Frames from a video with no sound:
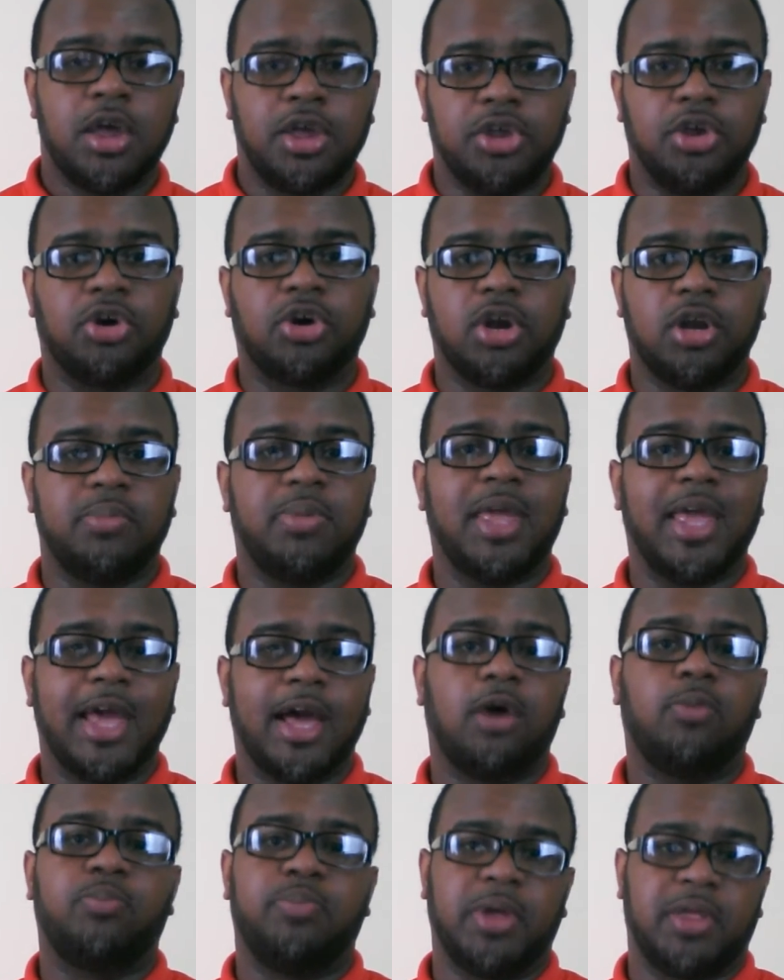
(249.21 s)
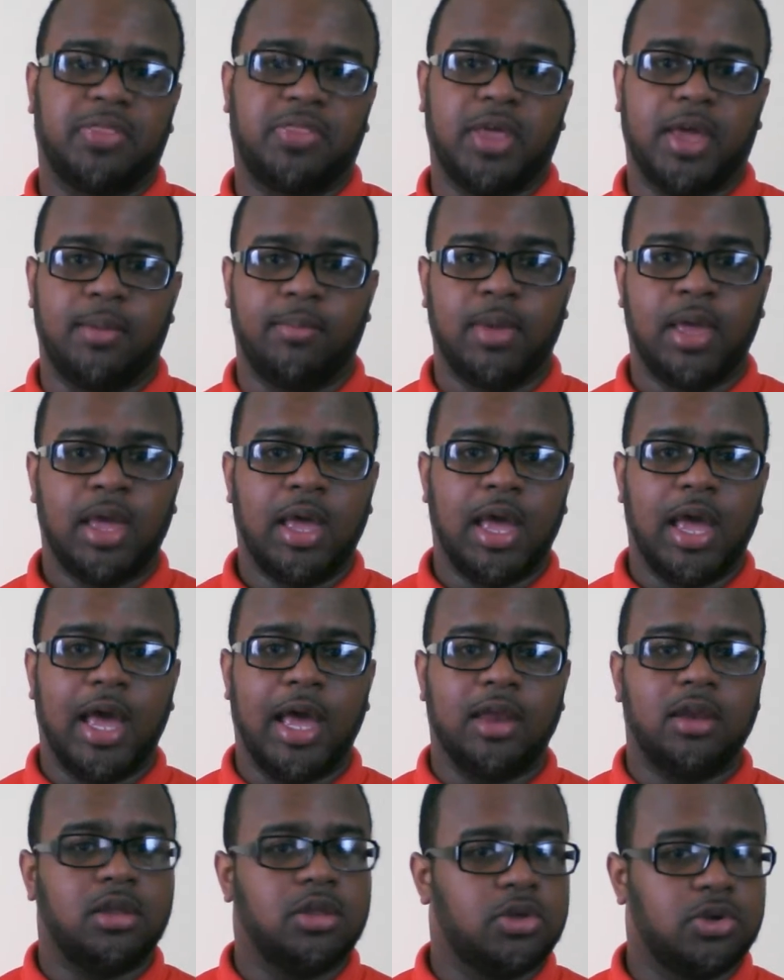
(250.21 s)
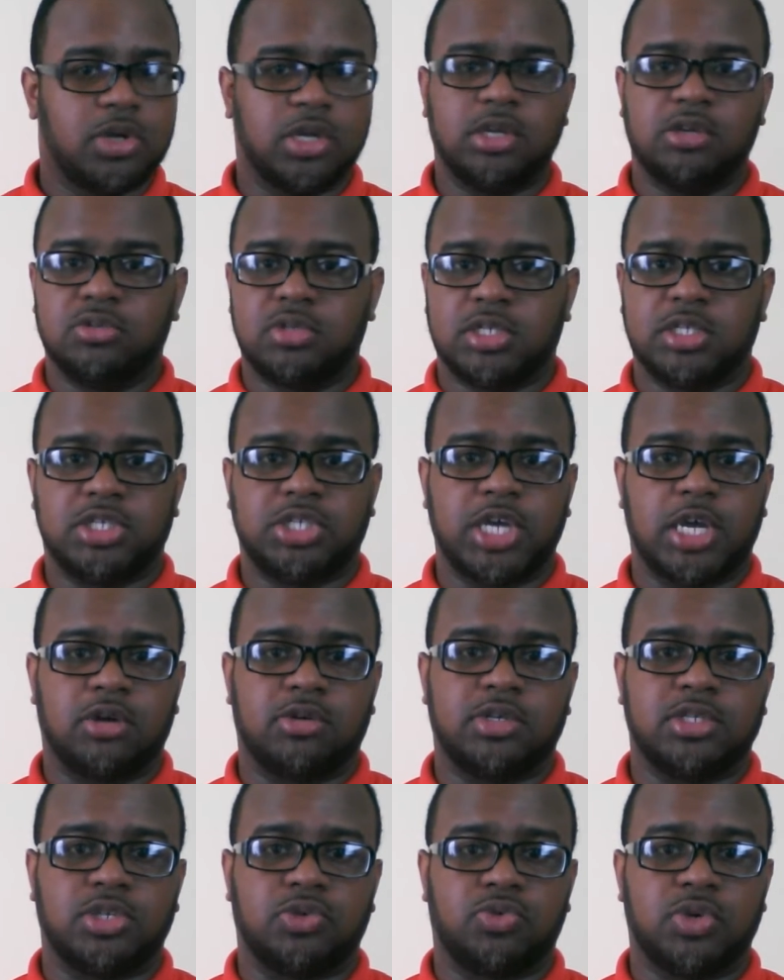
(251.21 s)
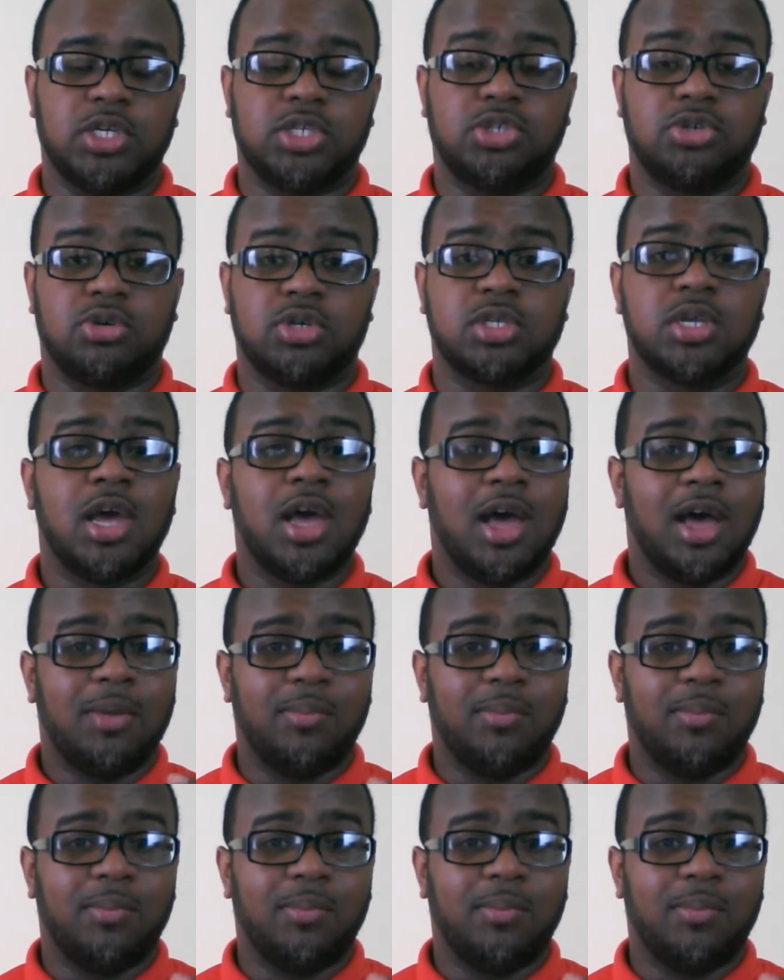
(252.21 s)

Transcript: You're going to be helping them. And you could use this channel as a resource.